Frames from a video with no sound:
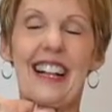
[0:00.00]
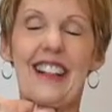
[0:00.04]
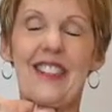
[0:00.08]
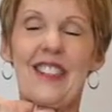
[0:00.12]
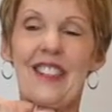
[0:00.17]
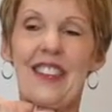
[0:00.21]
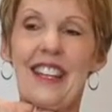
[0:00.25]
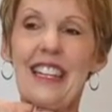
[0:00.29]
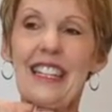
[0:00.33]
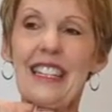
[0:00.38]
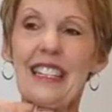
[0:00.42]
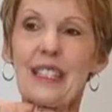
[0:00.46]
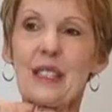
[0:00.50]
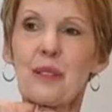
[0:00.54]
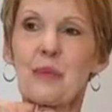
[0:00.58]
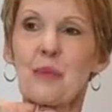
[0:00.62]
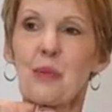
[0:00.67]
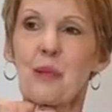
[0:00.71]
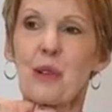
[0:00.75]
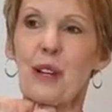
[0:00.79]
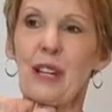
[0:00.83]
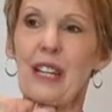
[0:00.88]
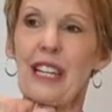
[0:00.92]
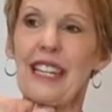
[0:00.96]
This
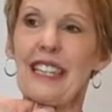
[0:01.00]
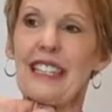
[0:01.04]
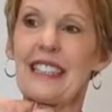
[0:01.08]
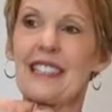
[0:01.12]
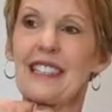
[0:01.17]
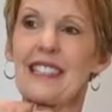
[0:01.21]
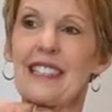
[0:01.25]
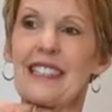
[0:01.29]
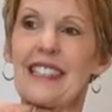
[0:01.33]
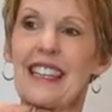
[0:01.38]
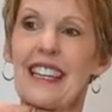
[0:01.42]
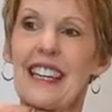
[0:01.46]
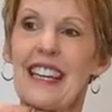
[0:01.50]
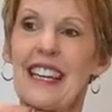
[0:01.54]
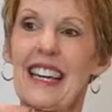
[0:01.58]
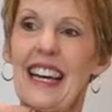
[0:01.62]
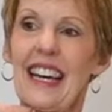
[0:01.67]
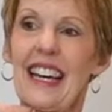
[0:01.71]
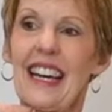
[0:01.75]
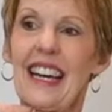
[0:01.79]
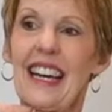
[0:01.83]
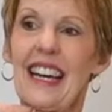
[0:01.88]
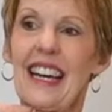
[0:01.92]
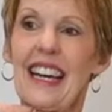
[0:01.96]
brings the
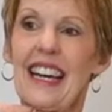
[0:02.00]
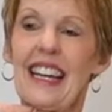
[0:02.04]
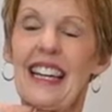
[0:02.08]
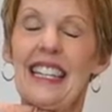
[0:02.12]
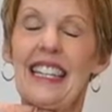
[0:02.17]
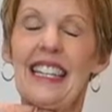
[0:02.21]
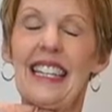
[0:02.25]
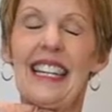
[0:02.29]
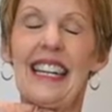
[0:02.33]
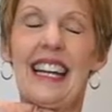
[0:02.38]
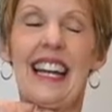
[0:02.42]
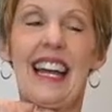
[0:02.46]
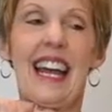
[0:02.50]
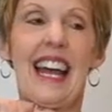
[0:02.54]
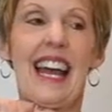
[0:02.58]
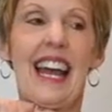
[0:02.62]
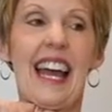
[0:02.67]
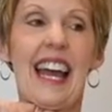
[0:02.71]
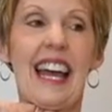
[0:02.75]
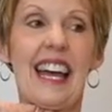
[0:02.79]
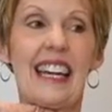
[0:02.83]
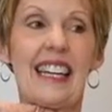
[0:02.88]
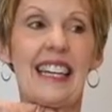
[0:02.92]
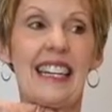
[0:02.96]
head
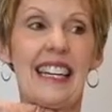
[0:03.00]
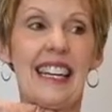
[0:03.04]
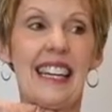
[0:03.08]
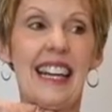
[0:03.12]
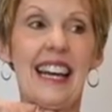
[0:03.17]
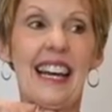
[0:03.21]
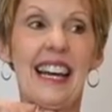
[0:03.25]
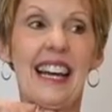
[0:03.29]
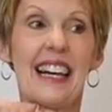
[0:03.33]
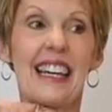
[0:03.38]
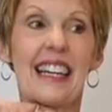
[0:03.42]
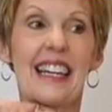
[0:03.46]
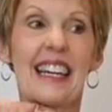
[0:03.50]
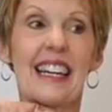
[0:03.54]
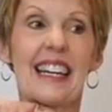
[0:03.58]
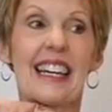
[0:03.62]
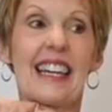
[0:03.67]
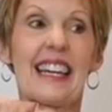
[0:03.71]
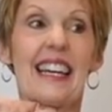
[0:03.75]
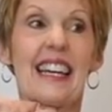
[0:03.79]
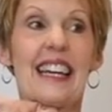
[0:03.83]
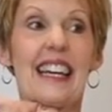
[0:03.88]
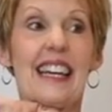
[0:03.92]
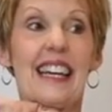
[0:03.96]
and neck
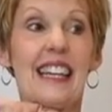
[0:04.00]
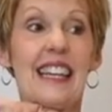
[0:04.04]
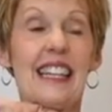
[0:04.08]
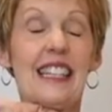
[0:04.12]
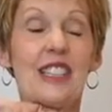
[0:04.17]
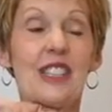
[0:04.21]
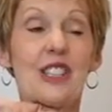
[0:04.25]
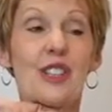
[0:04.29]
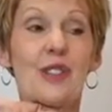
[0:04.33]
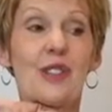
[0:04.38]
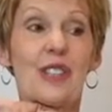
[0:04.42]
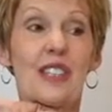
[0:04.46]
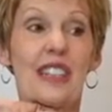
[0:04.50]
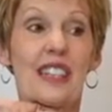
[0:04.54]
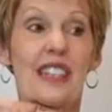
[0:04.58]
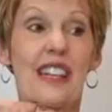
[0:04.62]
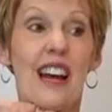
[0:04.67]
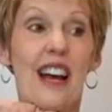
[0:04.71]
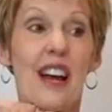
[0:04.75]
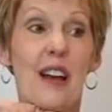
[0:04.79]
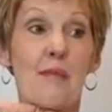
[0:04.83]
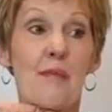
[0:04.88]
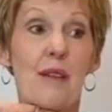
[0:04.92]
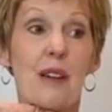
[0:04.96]
into
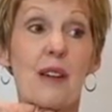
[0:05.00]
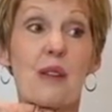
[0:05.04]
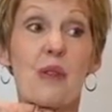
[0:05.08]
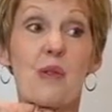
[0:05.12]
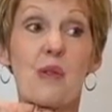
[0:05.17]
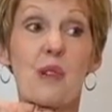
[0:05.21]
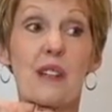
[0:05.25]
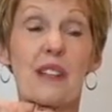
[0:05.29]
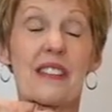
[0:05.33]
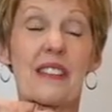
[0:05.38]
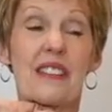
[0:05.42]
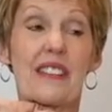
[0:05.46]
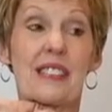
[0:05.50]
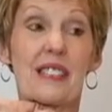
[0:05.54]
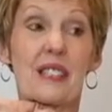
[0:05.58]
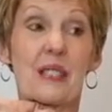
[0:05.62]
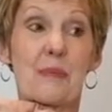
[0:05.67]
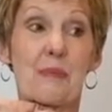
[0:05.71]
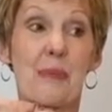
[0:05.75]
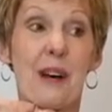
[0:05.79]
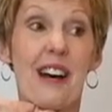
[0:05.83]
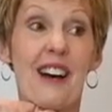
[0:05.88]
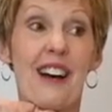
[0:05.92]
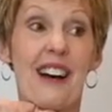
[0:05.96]
alignment with the
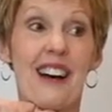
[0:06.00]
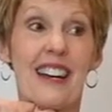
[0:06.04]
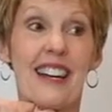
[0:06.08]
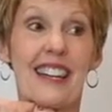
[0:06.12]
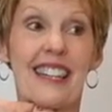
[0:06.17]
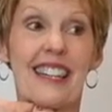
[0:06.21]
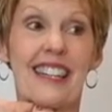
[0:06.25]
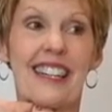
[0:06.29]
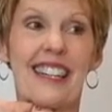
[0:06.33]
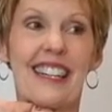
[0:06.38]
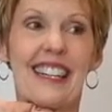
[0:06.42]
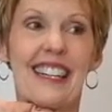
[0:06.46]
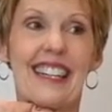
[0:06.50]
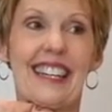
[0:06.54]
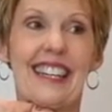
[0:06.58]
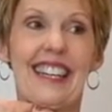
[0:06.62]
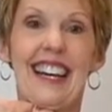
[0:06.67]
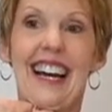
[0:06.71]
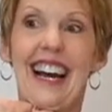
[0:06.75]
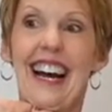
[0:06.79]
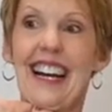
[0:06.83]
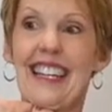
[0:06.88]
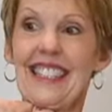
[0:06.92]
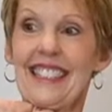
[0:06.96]
spine.
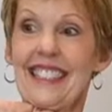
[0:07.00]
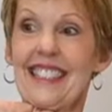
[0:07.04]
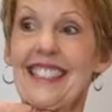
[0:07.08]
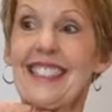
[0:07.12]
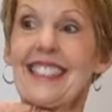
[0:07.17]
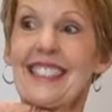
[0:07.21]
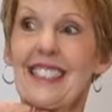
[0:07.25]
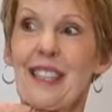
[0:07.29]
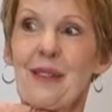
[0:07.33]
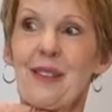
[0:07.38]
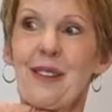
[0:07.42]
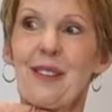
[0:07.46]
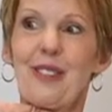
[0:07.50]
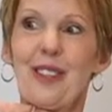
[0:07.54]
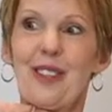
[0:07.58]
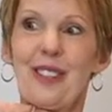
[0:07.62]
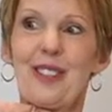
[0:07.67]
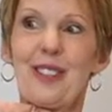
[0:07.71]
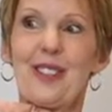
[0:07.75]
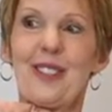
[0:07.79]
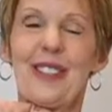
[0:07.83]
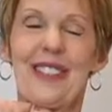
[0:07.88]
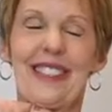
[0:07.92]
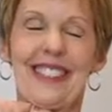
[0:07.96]
I see some of you
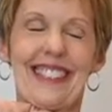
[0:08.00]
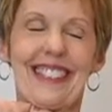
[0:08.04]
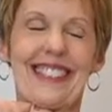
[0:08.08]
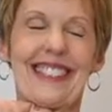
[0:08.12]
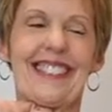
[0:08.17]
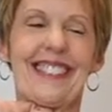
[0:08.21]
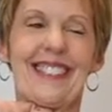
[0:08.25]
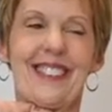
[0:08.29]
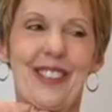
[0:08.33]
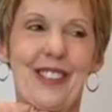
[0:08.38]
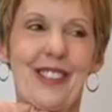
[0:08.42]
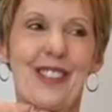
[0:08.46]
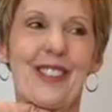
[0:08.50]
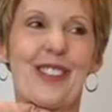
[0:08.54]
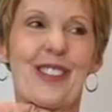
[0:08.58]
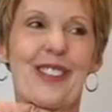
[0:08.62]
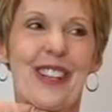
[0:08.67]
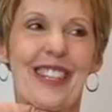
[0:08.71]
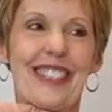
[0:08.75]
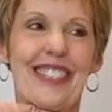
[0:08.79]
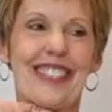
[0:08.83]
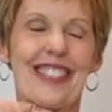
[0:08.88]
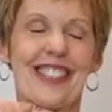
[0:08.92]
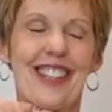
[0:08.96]
doing this. You're doing a
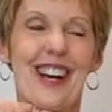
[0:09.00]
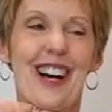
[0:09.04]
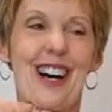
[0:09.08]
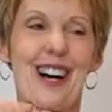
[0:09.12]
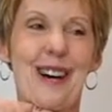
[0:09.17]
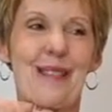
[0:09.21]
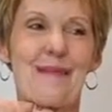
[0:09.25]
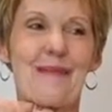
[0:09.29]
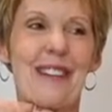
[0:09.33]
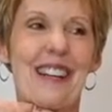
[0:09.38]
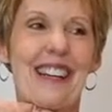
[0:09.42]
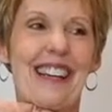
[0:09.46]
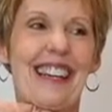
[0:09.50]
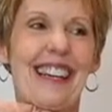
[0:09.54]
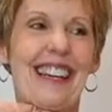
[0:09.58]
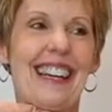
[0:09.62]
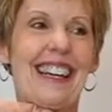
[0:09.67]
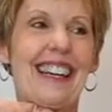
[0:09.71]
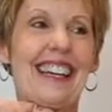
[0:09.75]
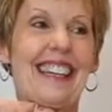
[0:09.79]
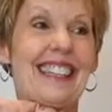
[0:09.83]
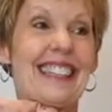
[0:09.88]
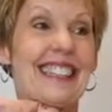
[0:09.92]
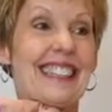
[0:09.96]
great job.
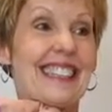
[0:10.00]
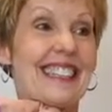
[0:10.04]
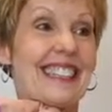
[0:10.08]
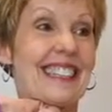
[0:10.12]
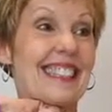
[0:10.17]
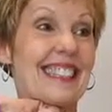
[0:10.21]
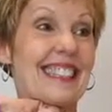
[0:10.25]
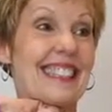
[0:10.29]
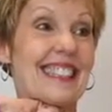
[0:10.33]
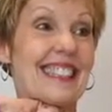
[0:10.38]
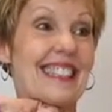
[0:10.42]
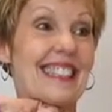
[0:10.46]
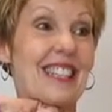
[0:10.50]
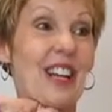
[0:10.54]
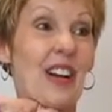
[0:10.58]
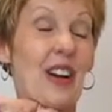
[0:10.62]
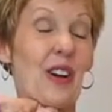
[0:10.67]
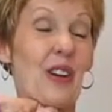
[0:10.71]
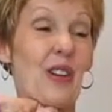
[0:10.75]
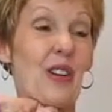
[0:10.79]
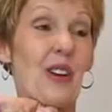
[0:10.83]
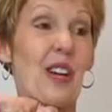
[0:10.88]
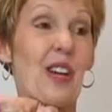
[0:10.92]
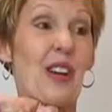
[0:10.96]

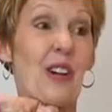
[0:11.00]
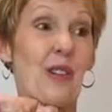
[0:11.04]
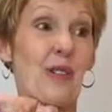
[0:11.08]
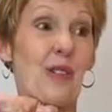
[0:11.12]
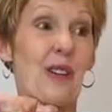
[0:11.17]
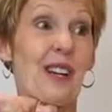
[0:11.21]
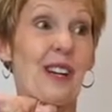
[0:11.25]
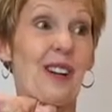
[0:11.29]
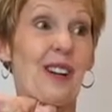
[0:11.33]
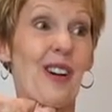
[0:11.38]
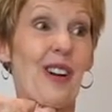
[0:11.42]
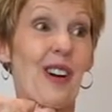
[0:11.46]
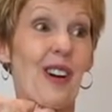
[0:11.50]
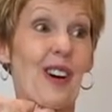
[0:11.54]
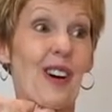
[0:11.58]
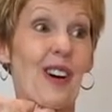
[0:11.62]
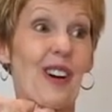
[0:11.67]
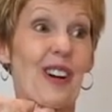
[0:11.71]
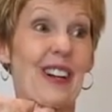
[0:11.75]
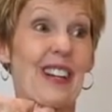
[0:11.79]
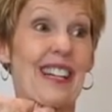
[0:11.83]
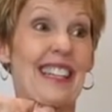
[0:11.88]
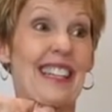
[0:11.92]
So here we are.